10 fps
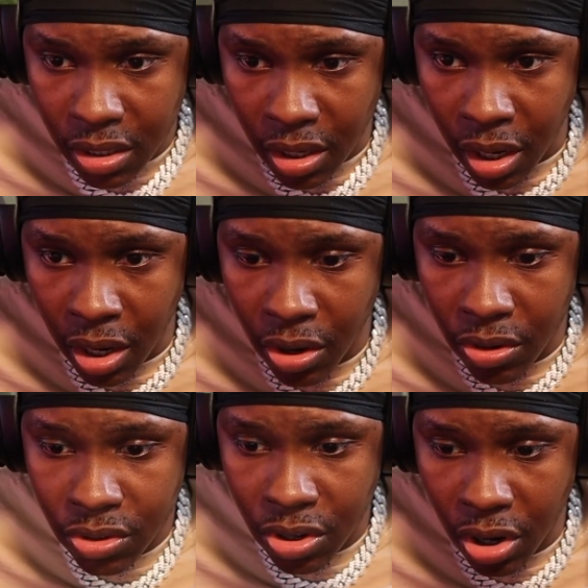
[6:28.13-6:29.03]

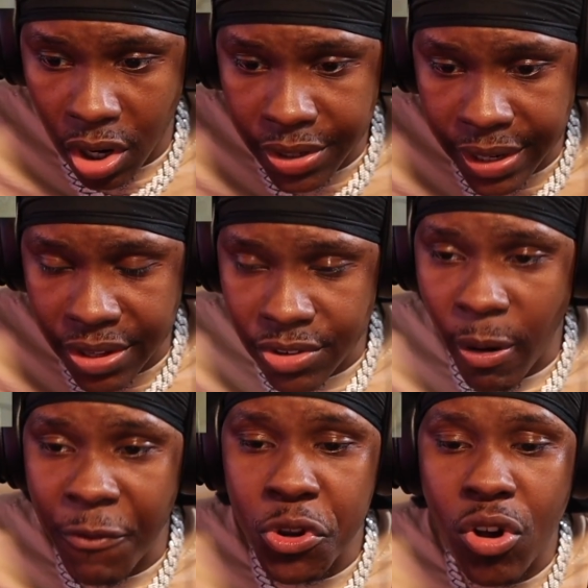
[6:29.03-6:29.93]
Oh, God.
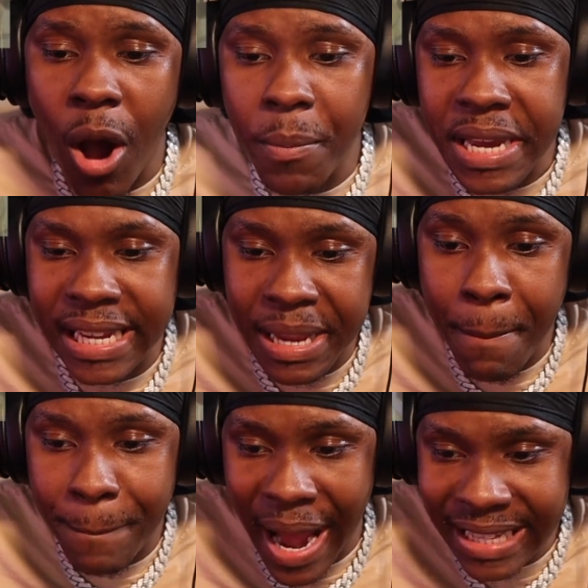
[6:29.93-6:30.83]
Bruv, you can't be getting
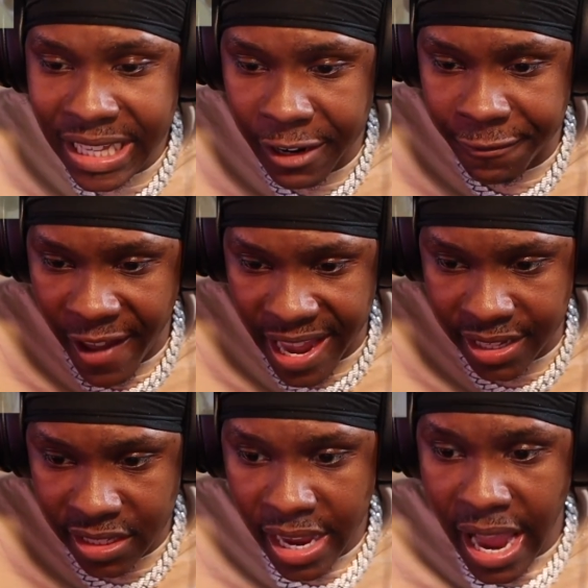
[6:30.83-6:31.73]
banged in the
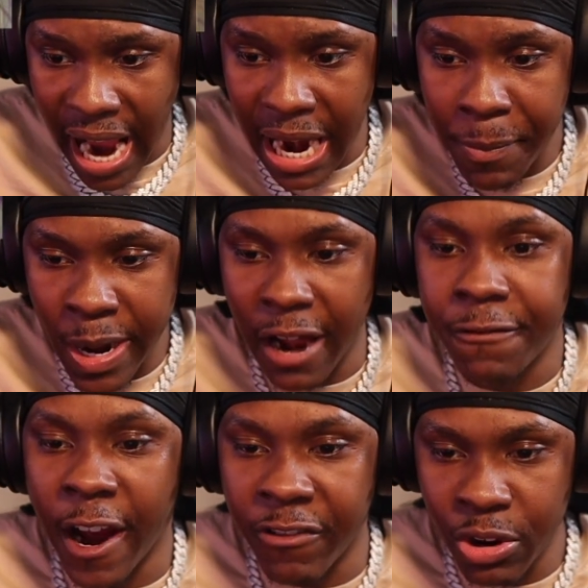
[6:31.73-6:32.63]
face and then be like,
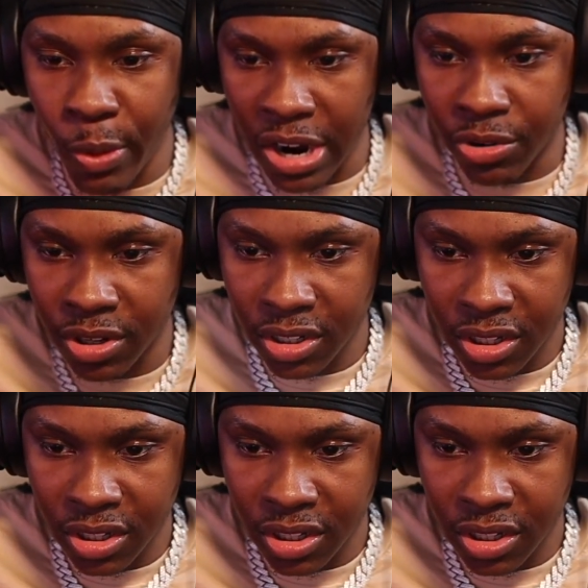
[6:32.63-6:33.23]
very well.